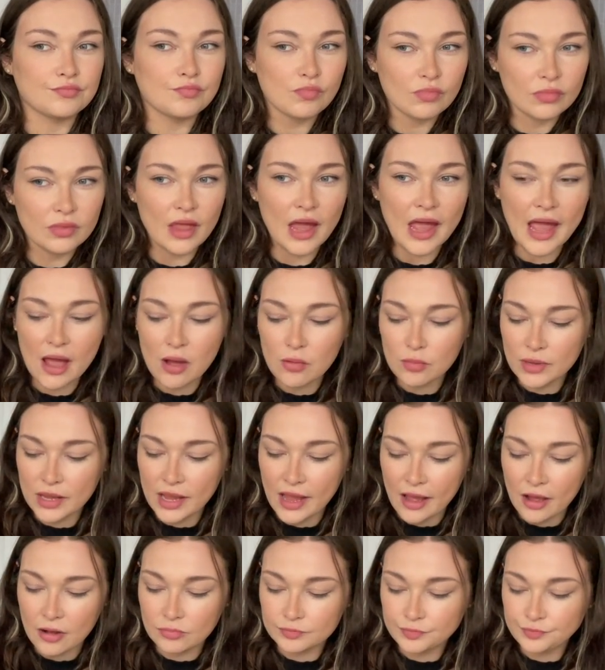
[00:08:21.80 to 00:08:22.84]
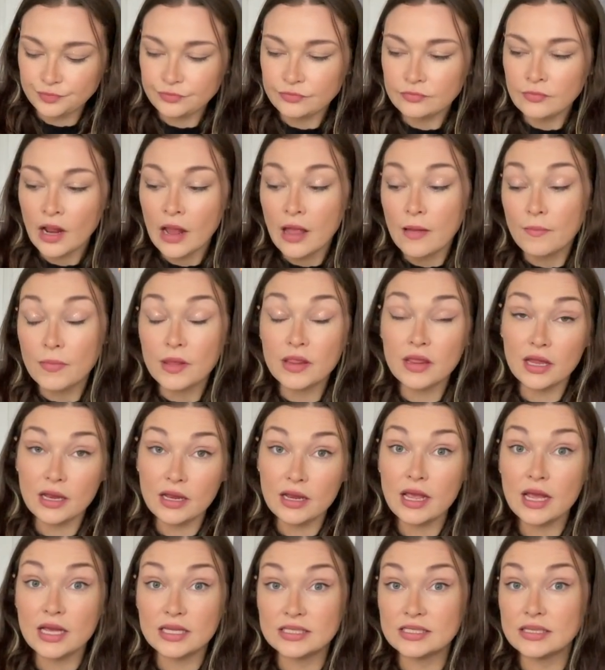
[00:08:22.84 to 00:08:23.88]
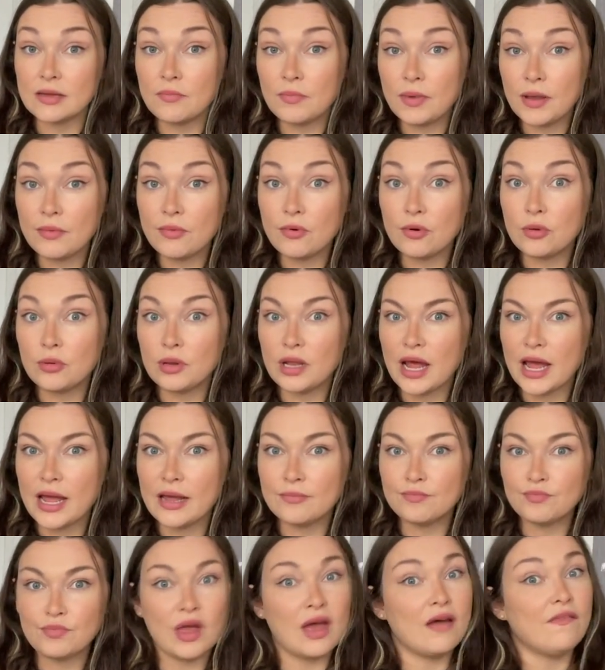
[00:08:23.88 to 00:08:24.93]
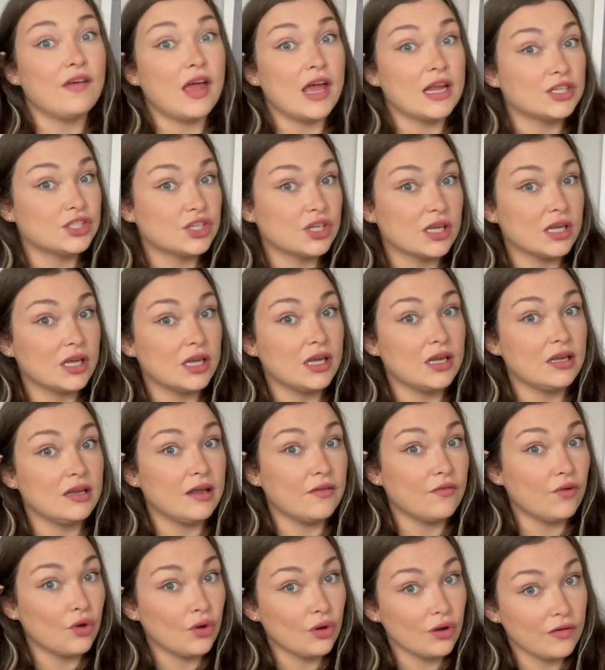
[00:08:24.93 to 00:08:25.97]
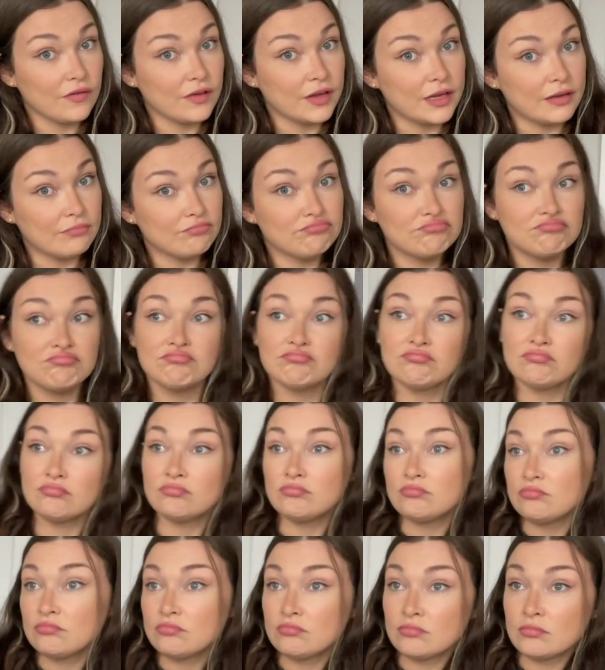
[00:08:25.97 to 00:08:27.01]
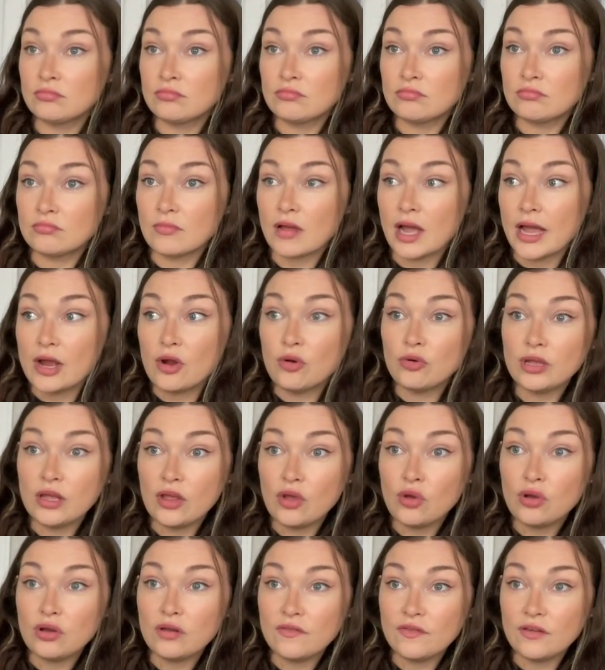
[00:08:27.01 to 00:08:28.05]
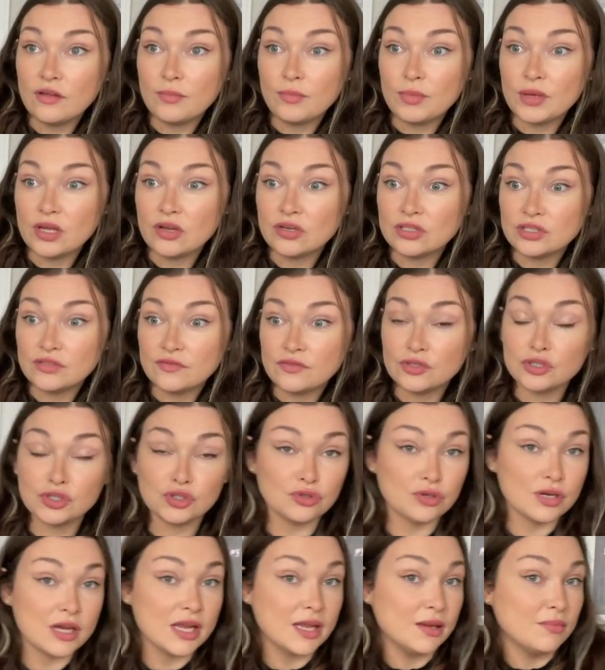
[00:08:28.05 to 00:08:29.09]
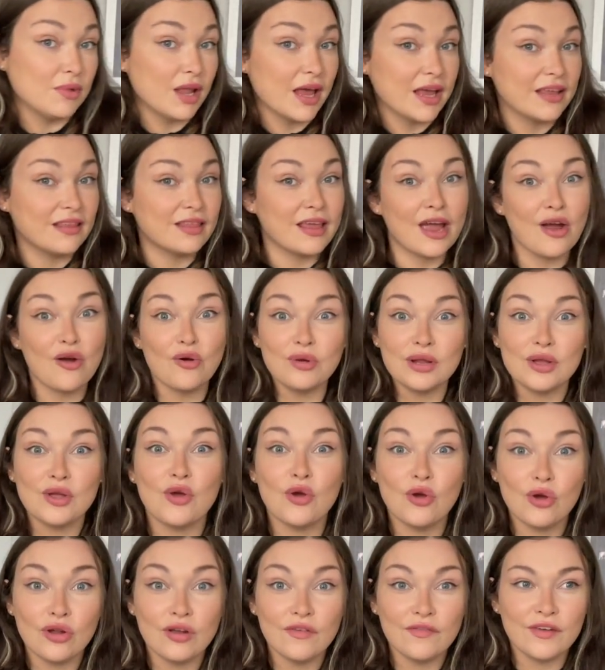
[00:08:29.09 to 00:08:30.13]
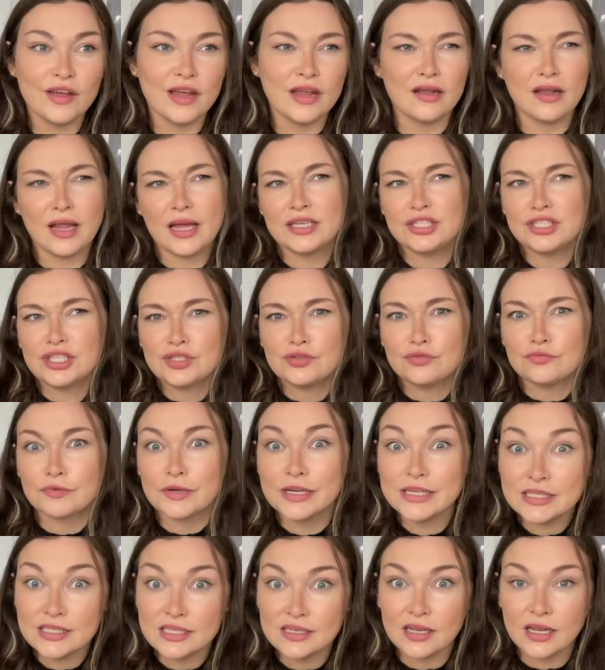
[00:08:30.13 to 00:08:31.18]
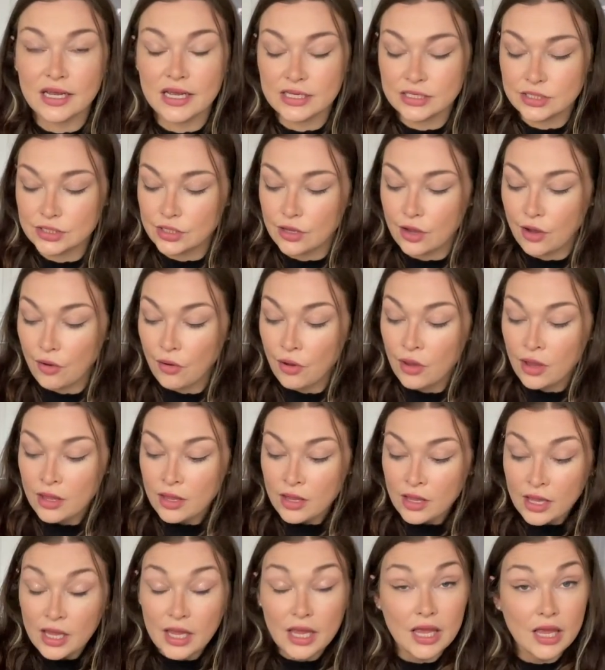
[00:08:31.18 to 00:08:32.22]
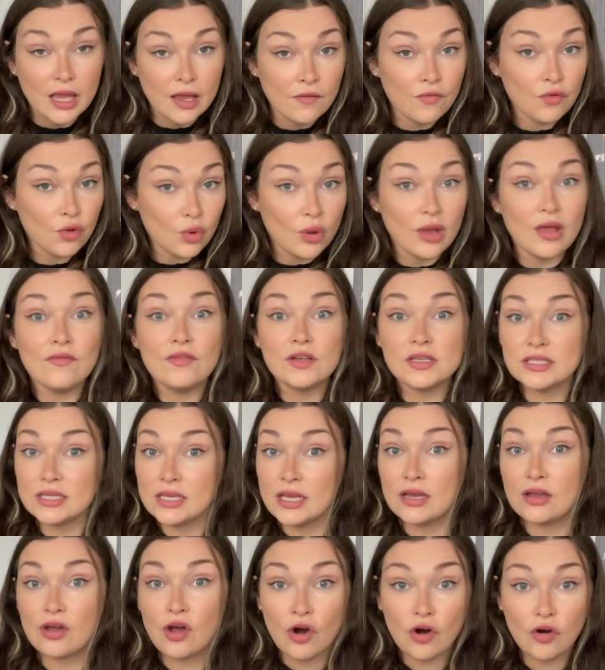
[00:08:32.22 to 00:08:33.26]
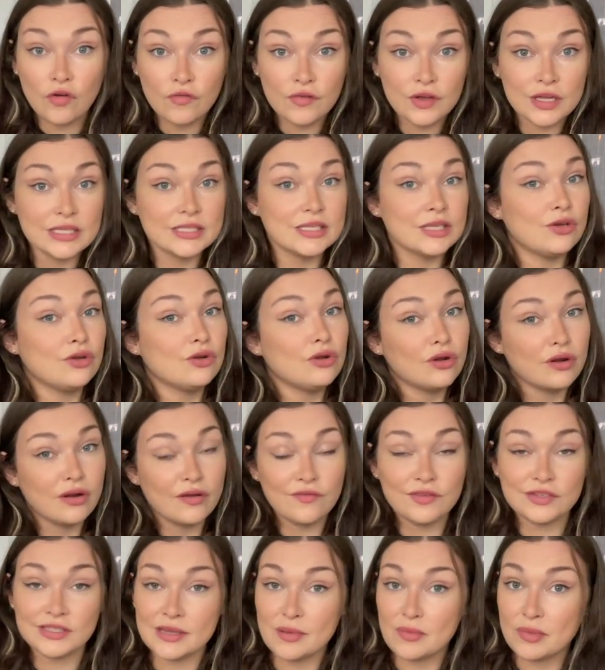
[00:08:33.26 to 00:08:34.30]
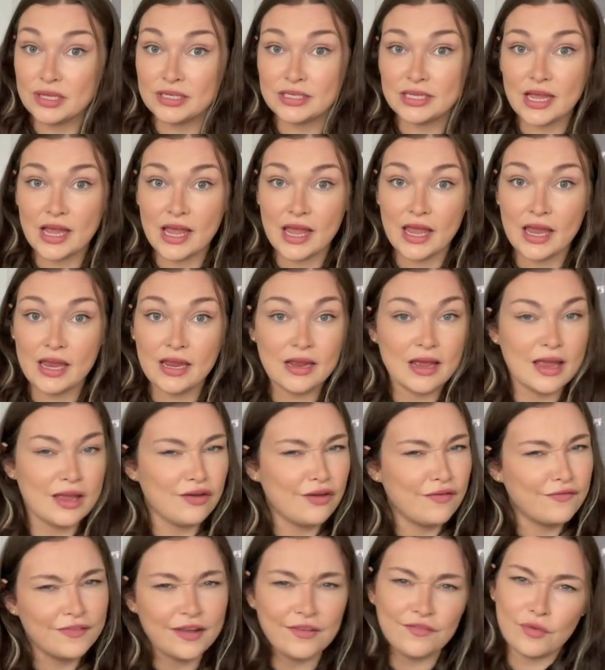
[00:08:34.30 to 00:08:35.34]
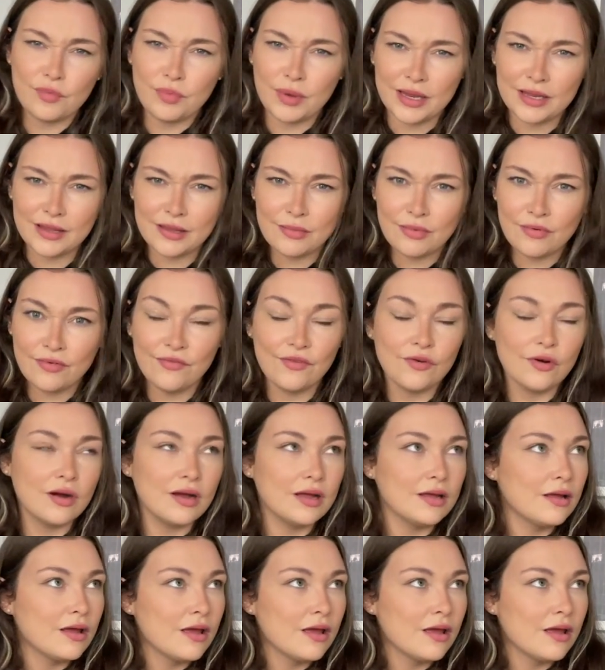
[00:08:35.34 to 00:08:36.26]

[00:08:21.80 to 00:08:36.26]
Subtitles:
they helped me out. But then, yeah, some people were like, I've actually never heard of it. I only heard of it because of your stream. Like, they only heard of it, like, just recently. So if you ever see a Culver's and you're looking for something to eat and you've never been there before,